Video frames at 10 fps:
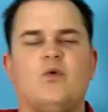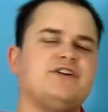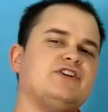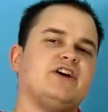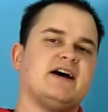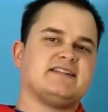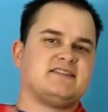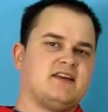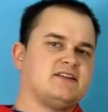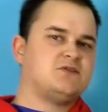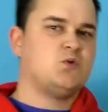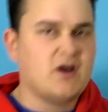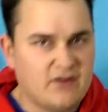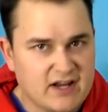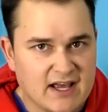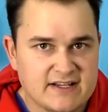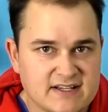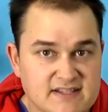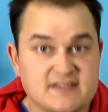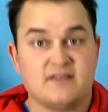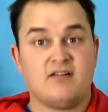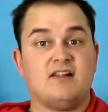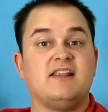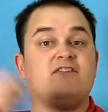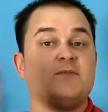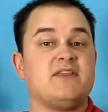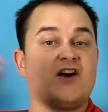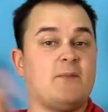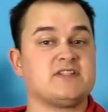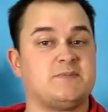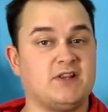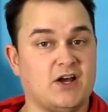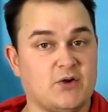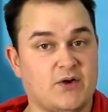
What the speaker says: What do you guys think? Do you have any ideas? Leave them in the comments below.